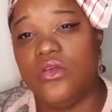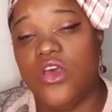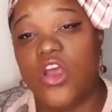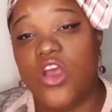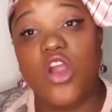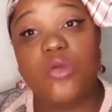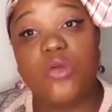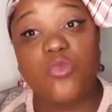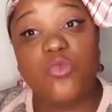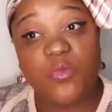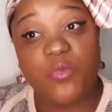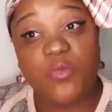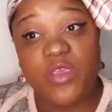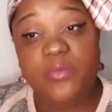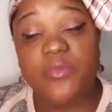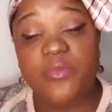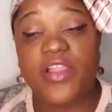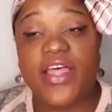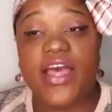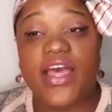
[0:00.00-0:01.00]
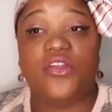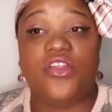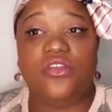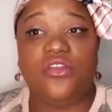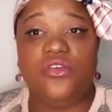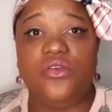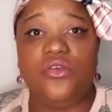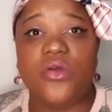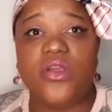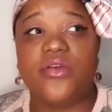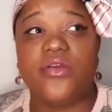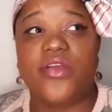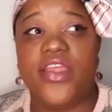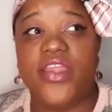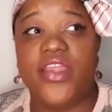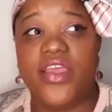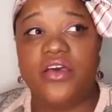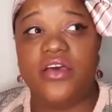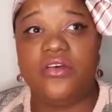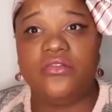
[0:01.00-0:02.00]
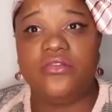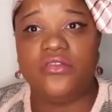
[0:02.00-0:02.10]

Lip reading: Are more people out in New York right now?